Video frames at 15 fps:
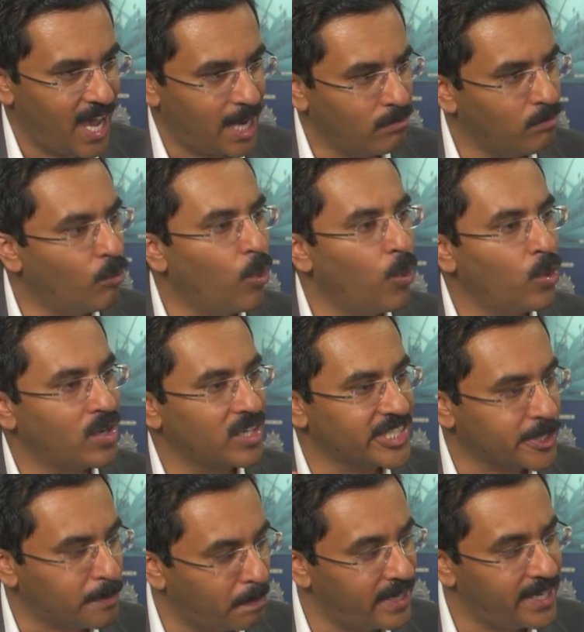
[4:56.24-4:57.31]
and more
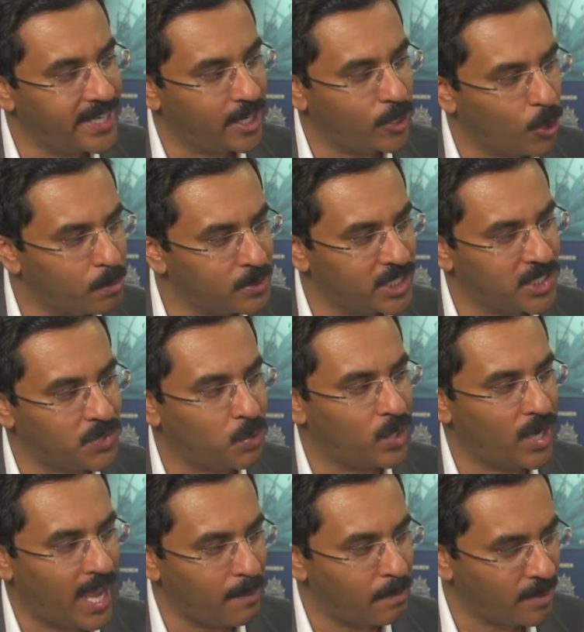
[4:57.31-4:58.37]
speedy adoptions
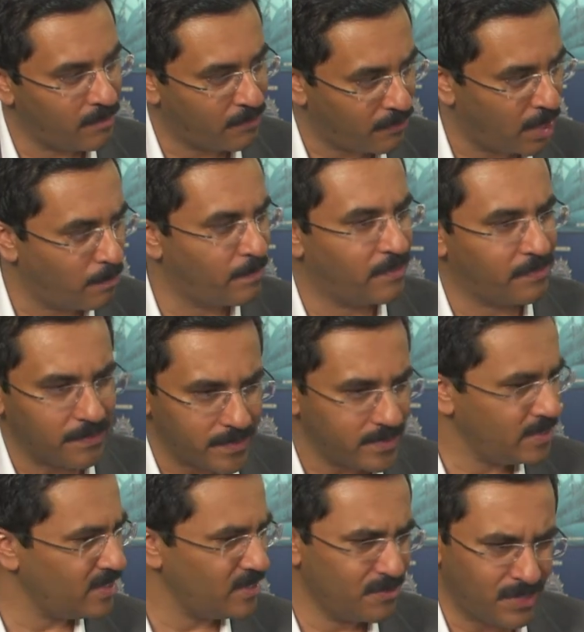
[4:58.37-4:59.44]
would happen from
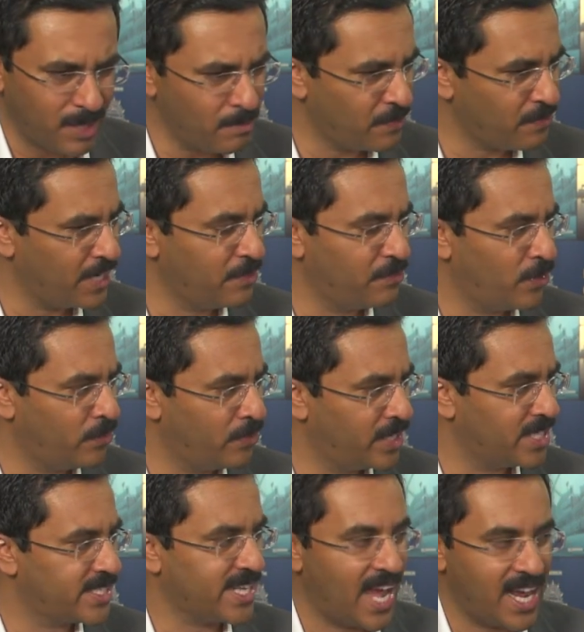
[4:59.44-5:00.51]
the freight
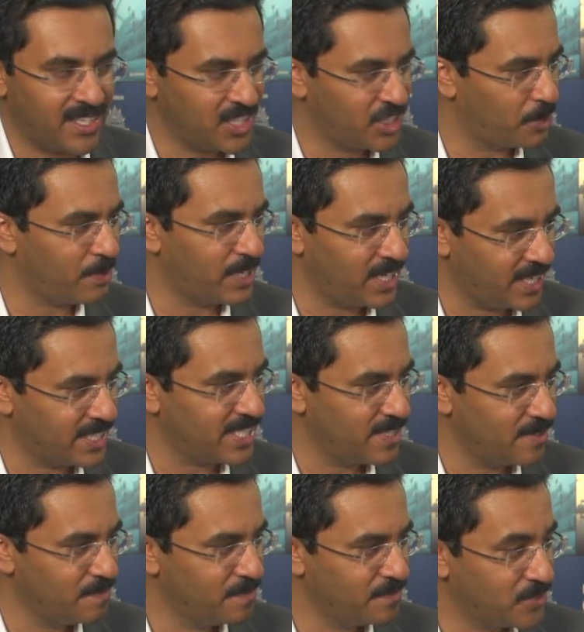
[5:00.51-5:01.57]
forwarders and the shipping lines.
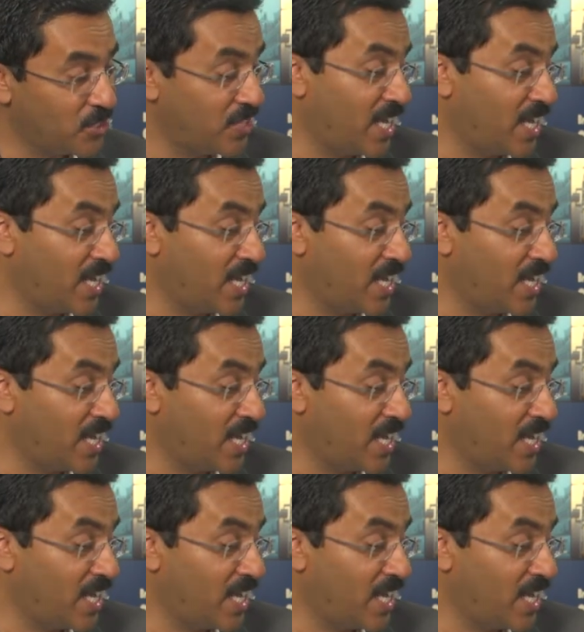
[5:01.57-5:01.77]
So